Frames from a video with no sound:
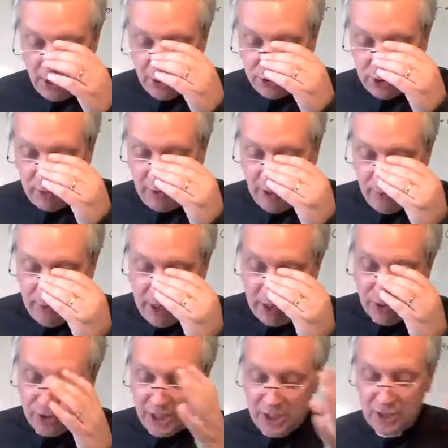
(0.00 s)
So here we
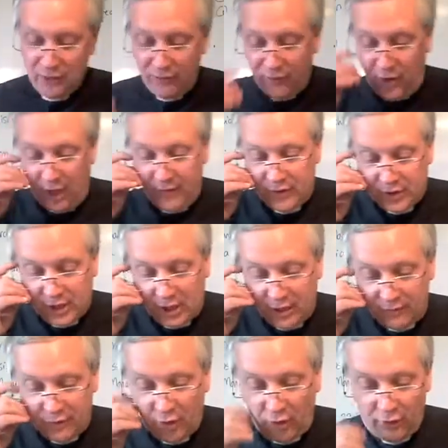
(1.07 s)
go. Session 5.
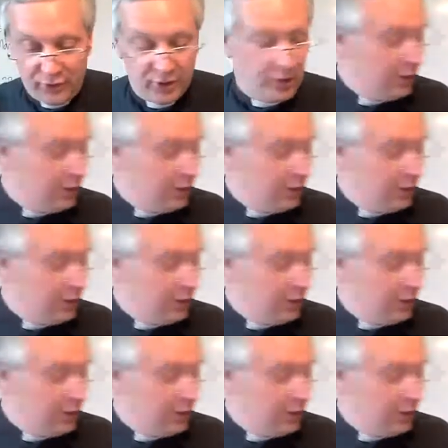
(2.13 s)
Son of God,